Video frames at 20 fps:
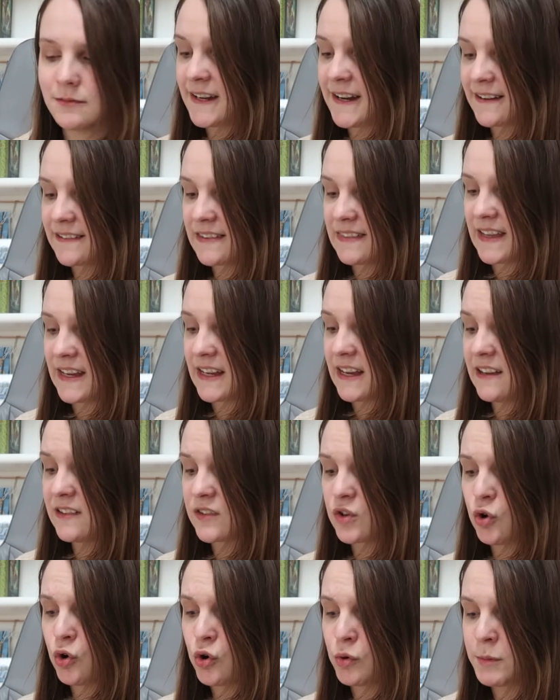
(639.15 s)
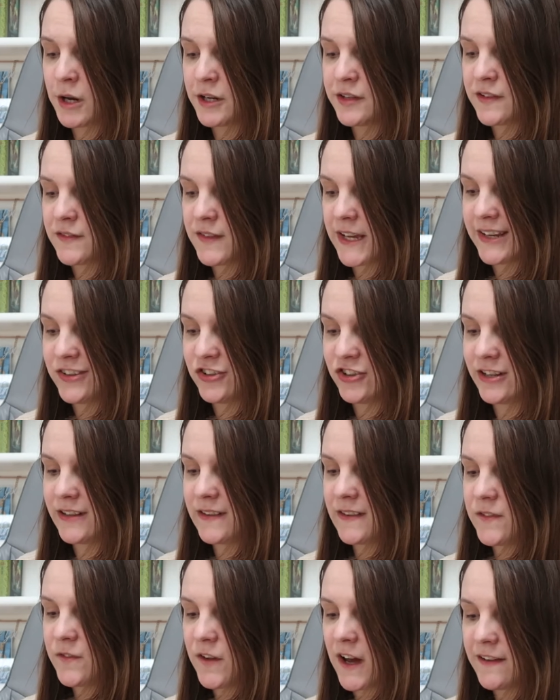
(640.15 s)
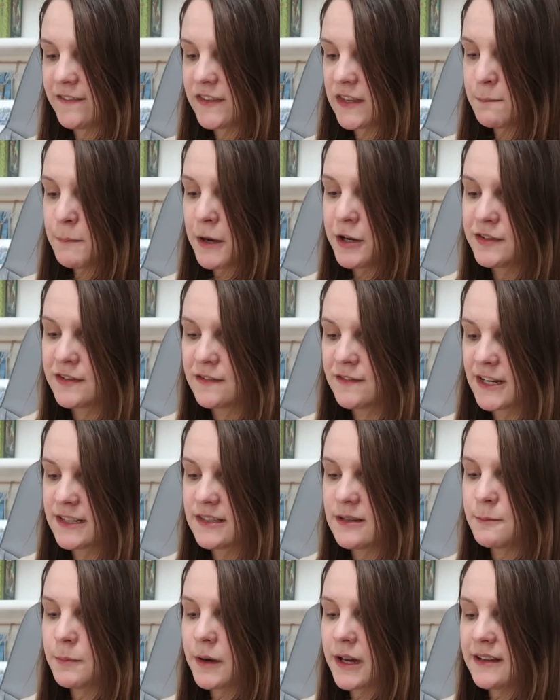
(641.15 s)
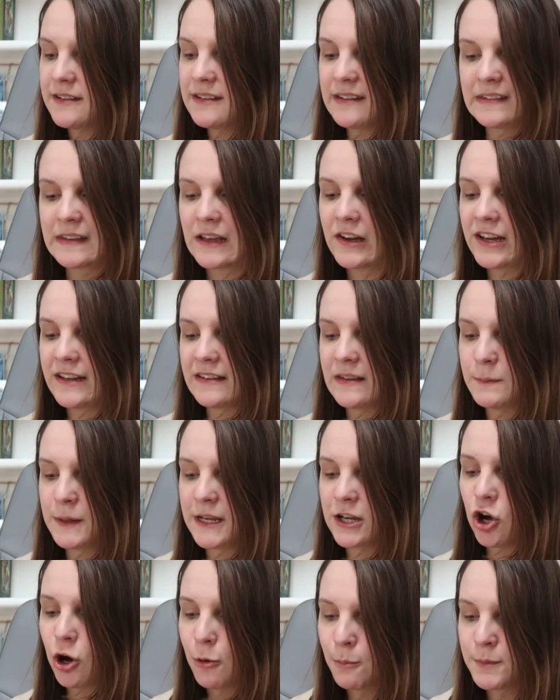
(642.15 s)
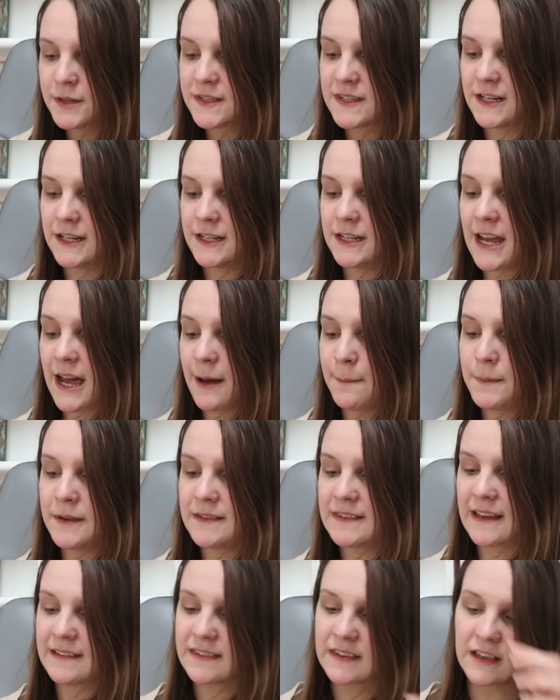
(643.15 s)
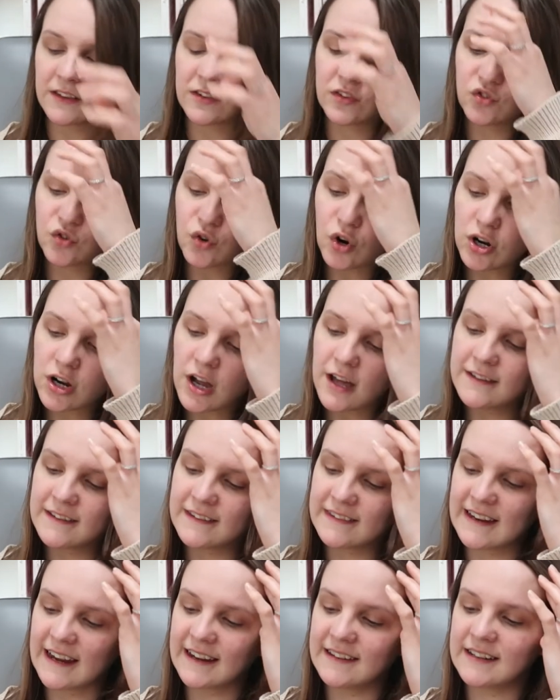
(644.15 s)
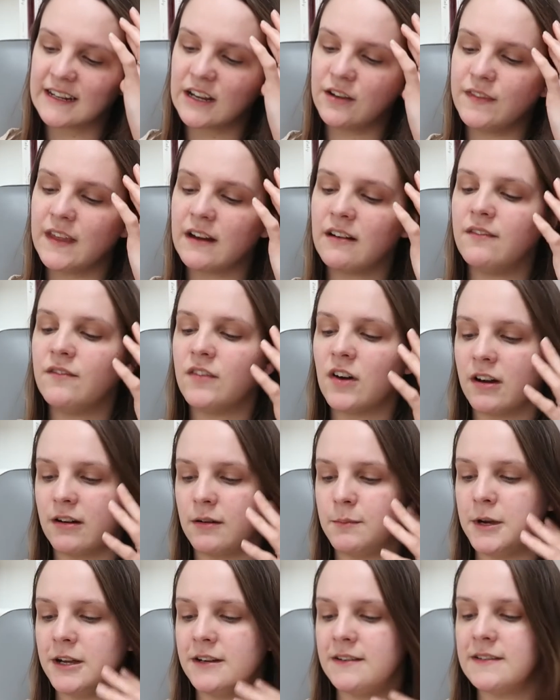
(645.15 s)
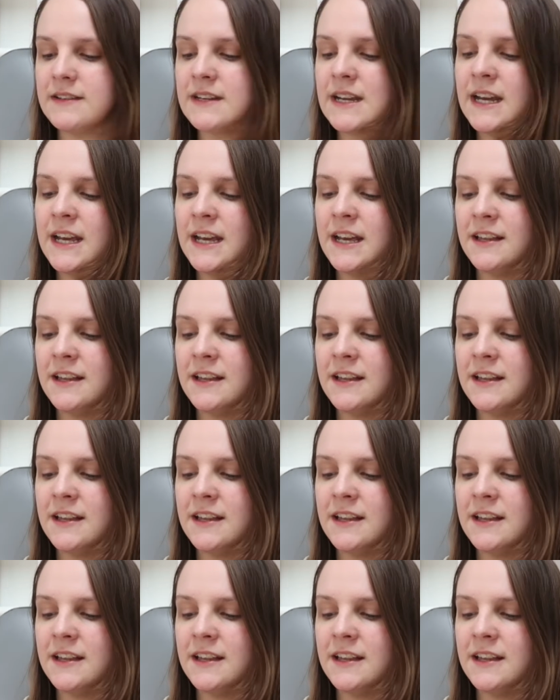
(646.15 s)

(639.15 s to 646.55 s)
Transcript: The next thing is core motivations. 5s are motivated by a desire to be competent and possess a strong understanding of their environment.